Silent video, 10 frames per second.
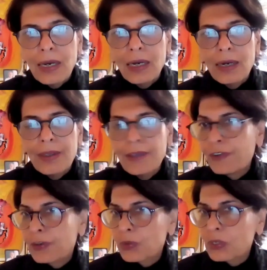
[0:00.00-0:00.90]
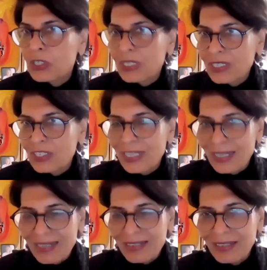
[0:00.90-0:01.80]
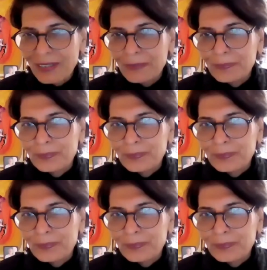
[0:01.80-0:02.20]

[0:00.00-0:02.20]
If it was just genetic,